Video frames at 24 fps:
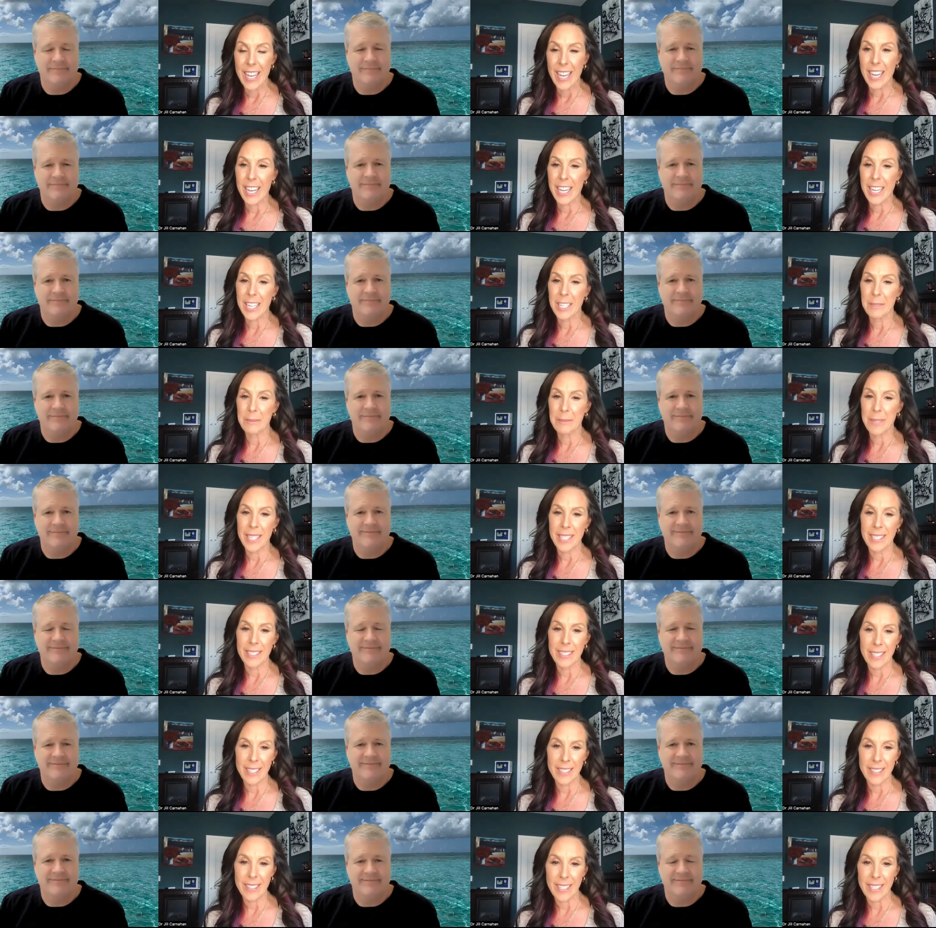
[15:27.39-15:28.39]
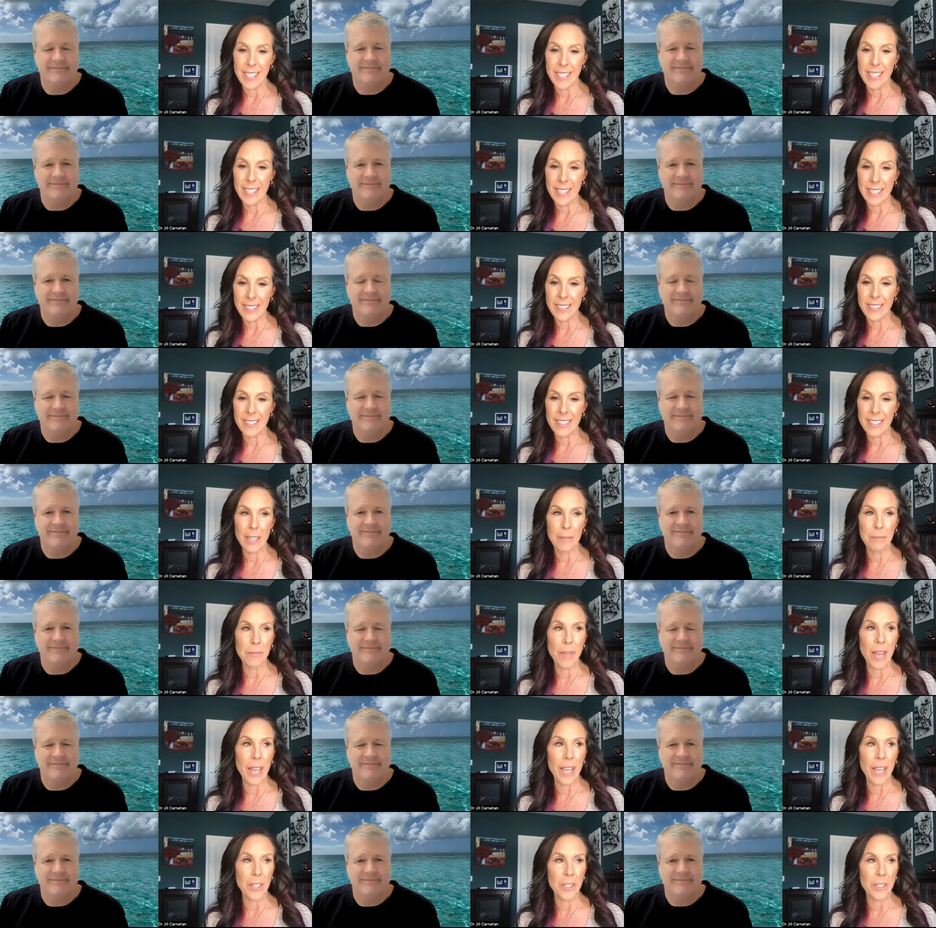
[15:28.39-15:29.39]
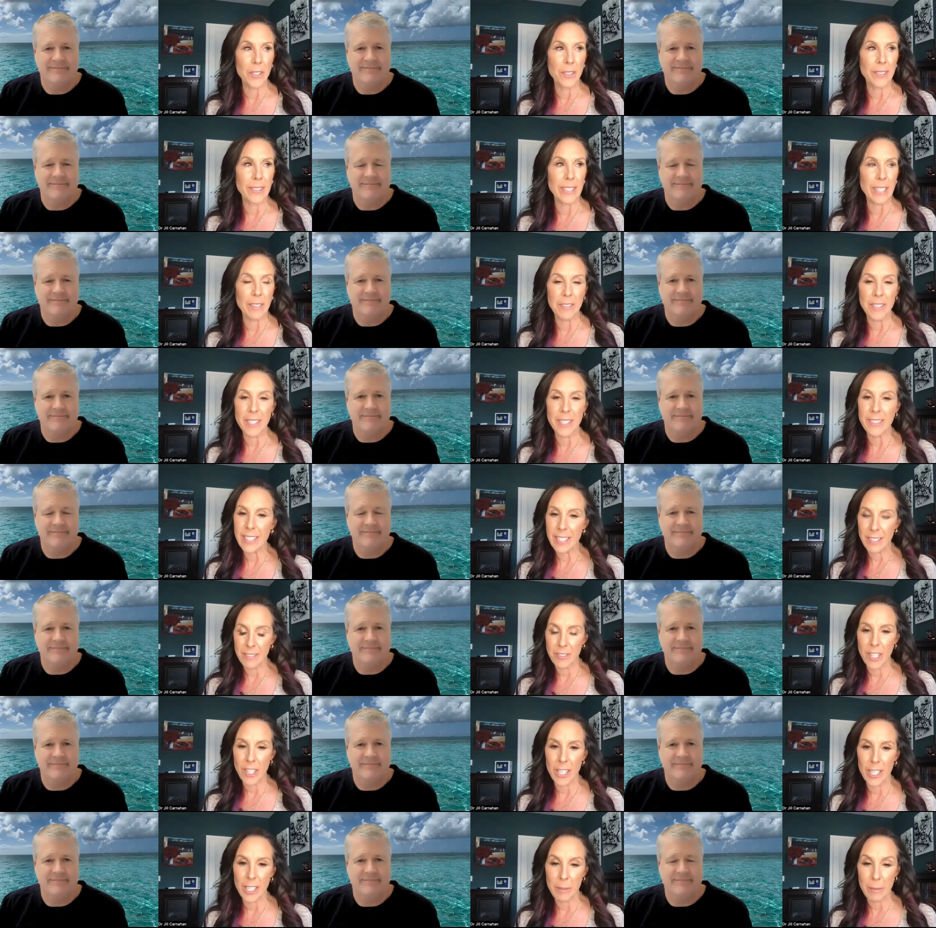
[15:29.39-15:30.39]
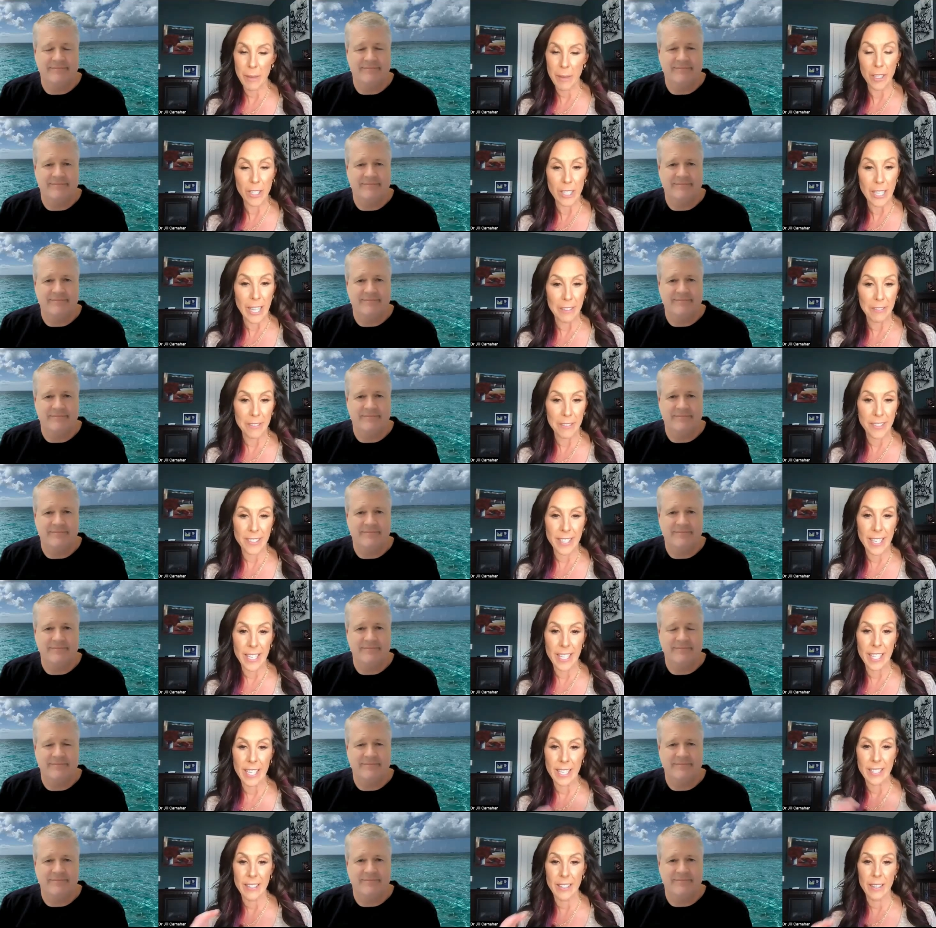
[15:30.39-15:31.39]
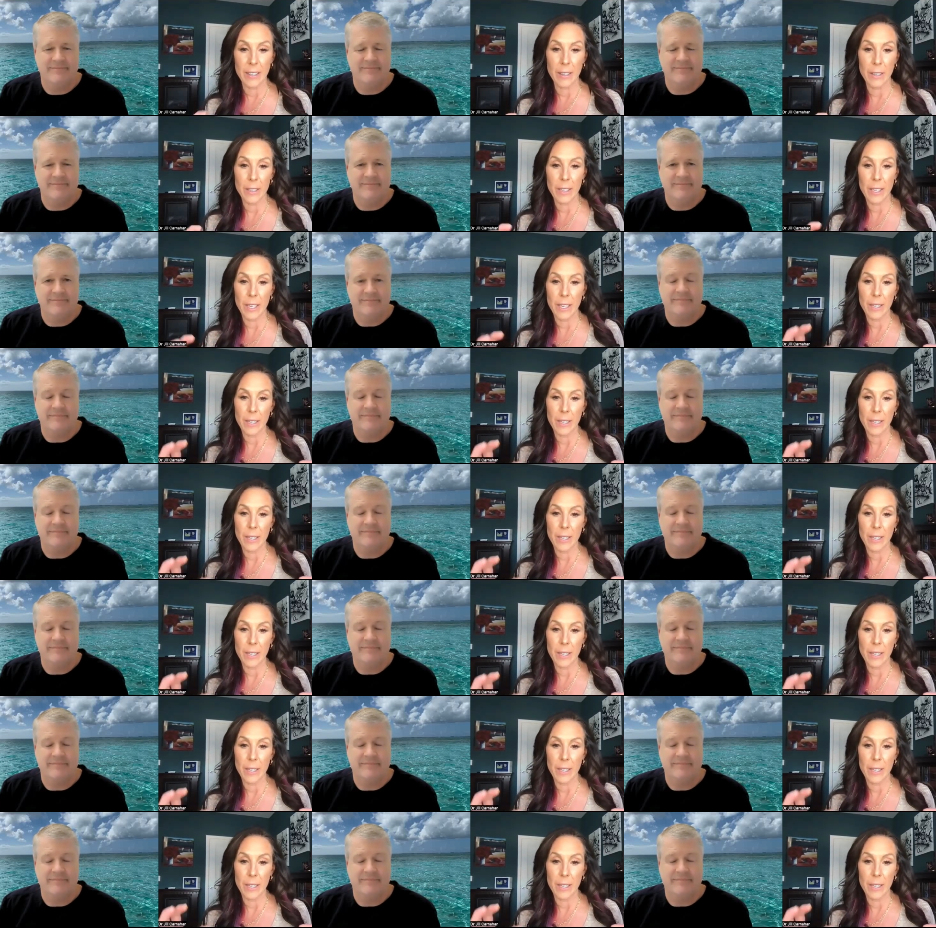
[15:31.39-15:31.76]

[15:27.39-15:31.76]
Speaker 1: Um, and I think it is. Uh, I heard Stephanie Seneff talking about glyphosate and the